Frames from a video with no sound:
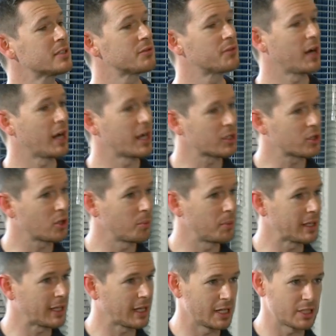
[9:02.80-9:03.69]
divide
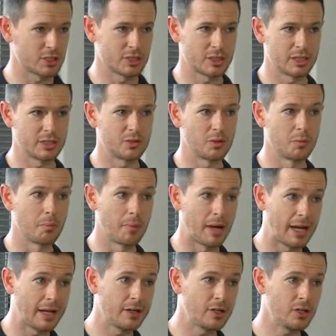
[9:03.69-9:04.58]
complications into
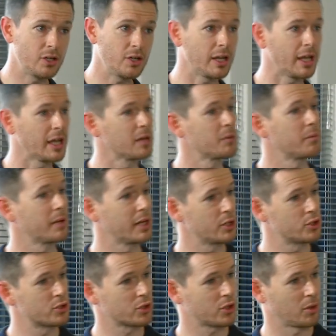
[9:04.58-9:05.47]
minor and
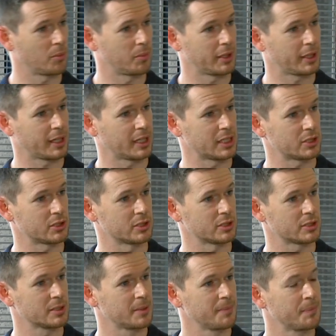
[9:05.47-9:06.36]
major
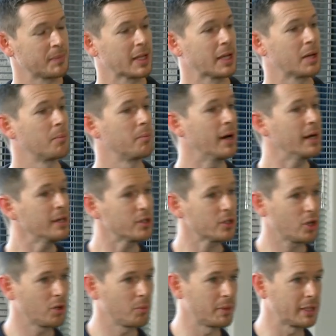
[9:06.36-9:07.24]
complications. Okay.
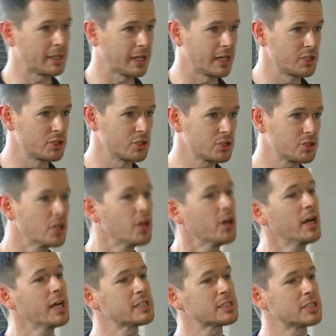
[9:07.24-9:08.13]
Minor complications
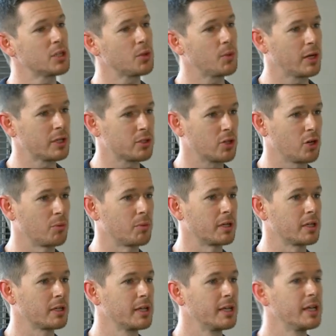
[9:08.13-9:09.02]
are actually quite
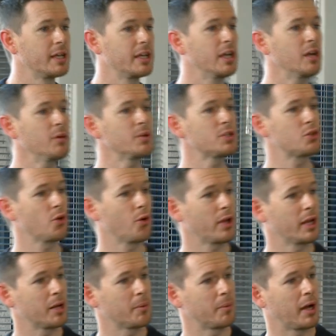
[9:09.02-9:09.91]
common. Here we're
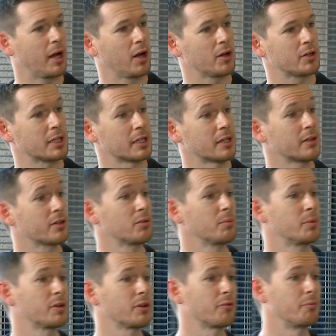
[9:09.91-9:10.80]
talking about a
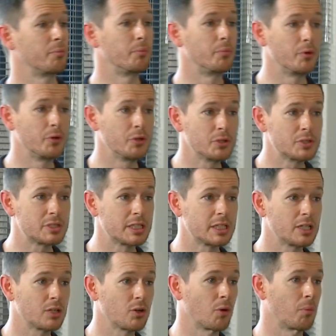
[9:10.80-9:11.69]
little bit of
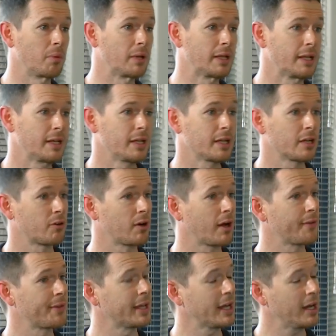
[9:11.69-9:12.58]
bruising or bleeding
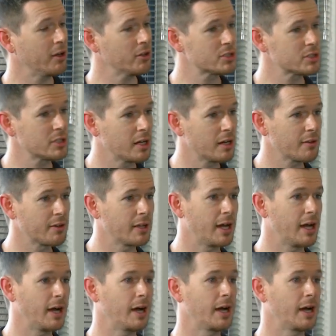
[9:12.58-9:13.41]
around the outside of the